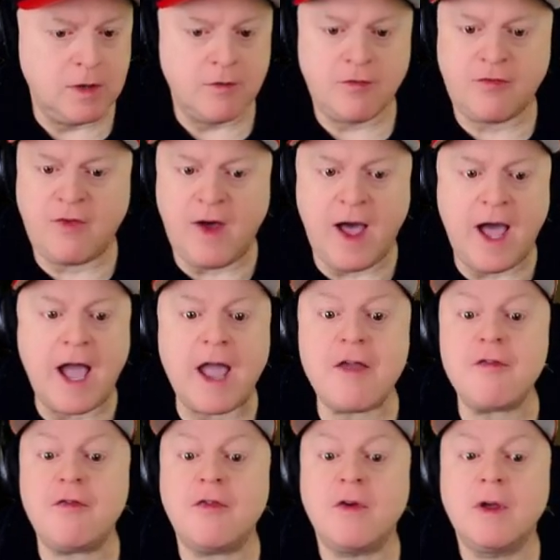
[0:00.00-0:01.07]

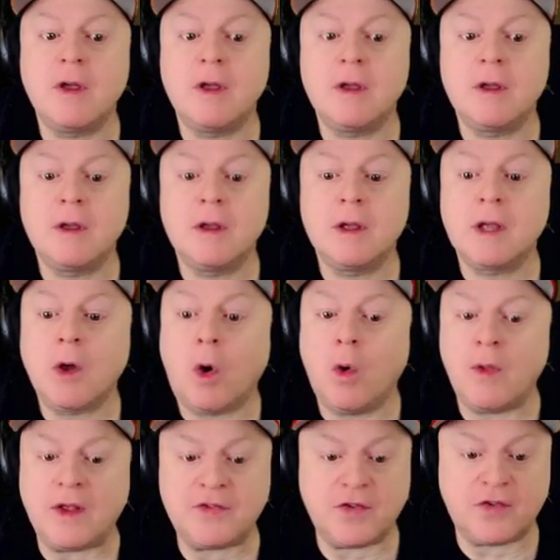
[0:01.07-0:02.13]
5. Well,
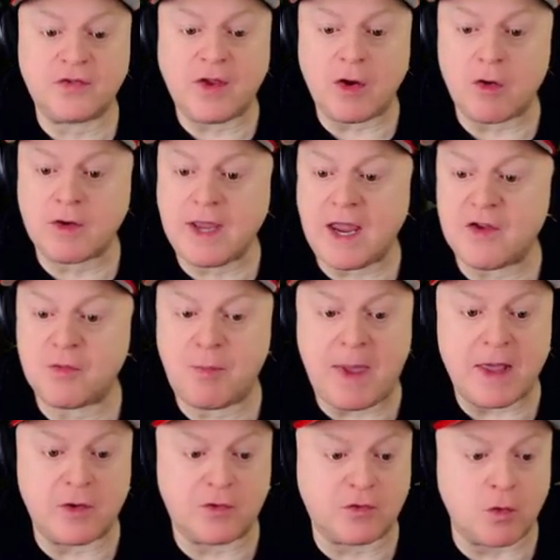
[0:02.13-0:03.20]
that's a staircase
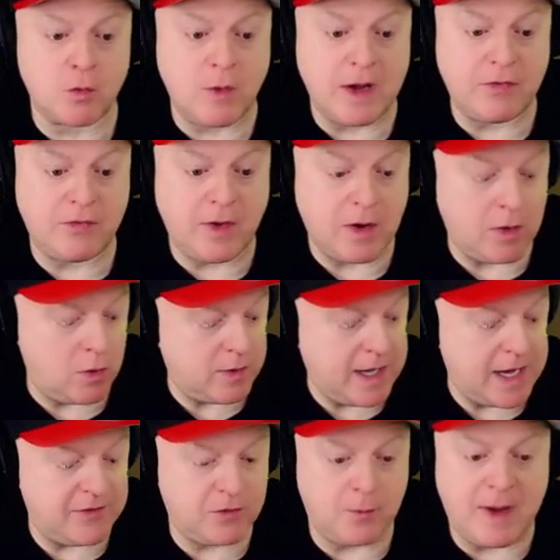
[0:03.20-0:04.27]
banister right there.
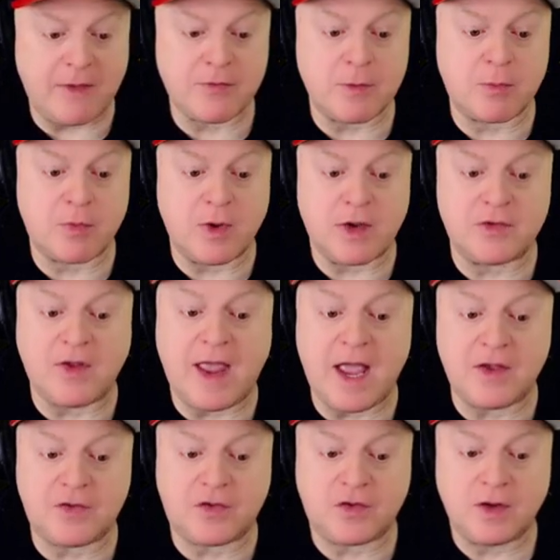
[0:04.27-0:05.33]
Okay, so we have to press
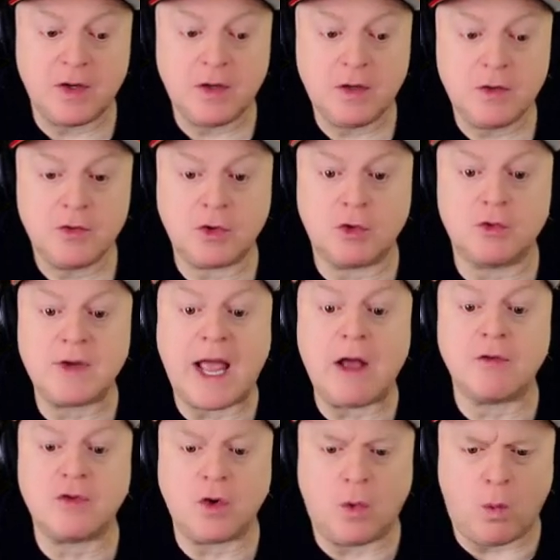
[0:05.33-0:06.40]
S to go
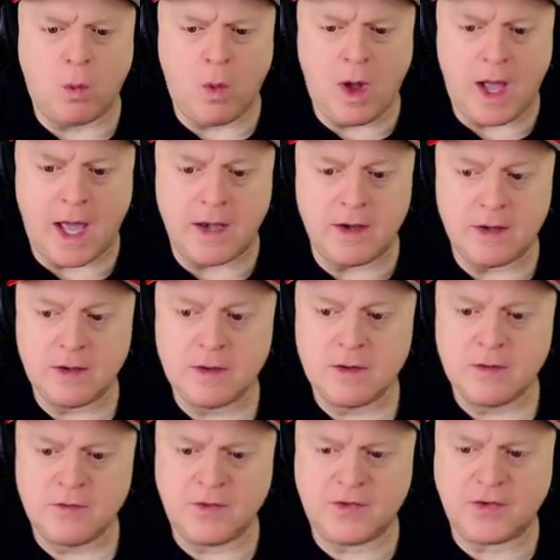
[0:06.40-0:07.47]
down to 1.
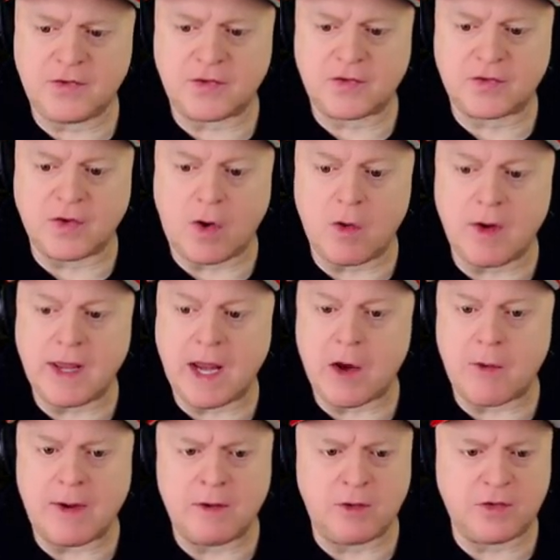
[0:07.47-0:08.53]
This is the starting
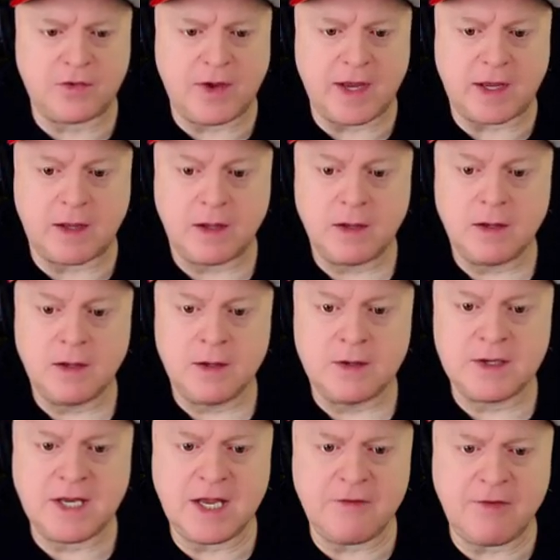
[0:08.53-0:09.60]
area. Looks like
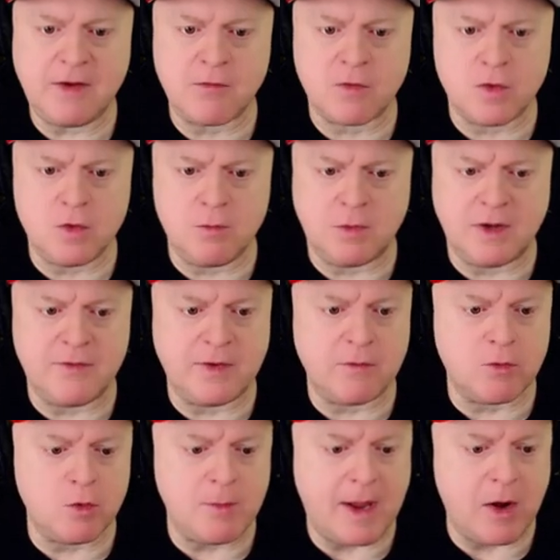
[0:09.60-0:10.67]
TV room, living
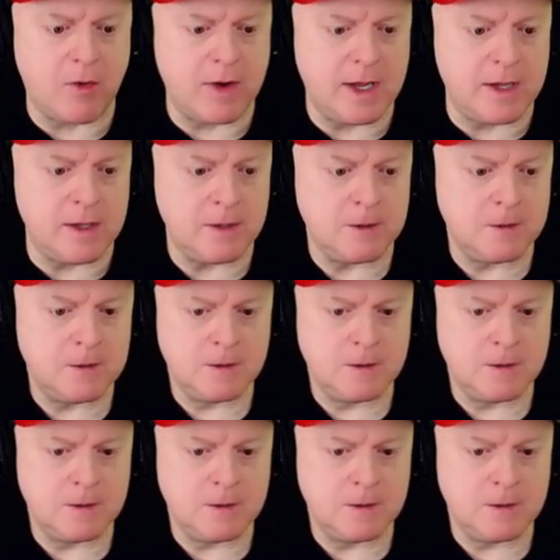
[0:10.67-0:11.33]
room area.